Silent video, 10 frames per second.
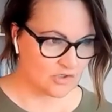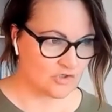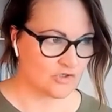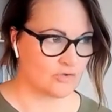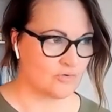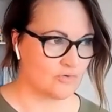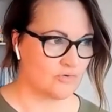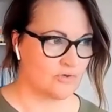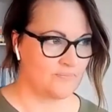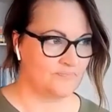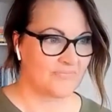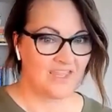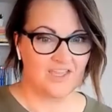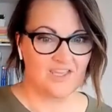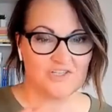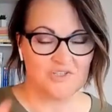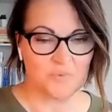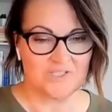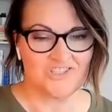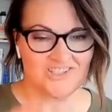to
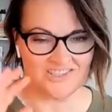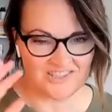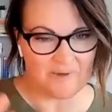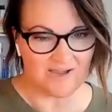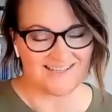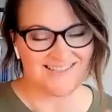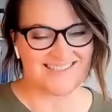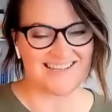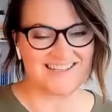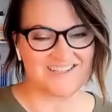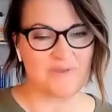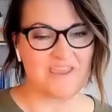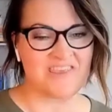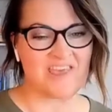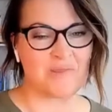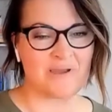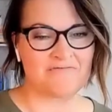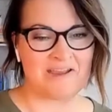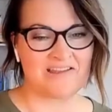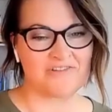switch the mindset to be the other way
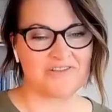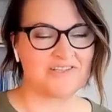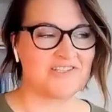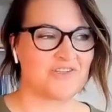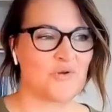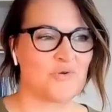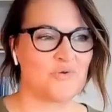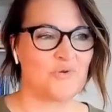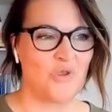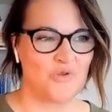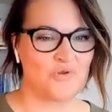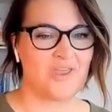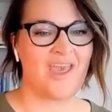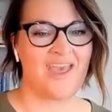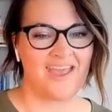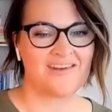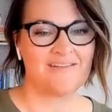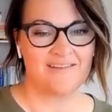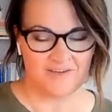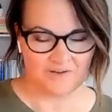around, so you
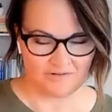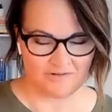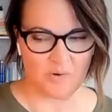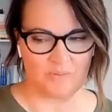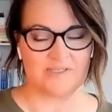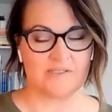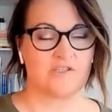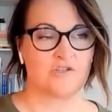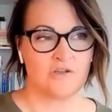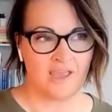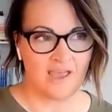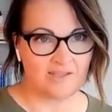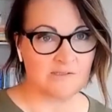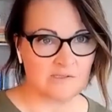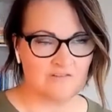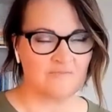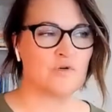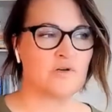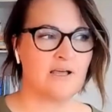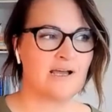can grow a business, you can serve
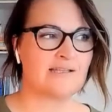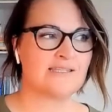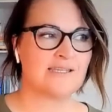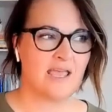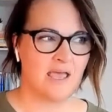more clients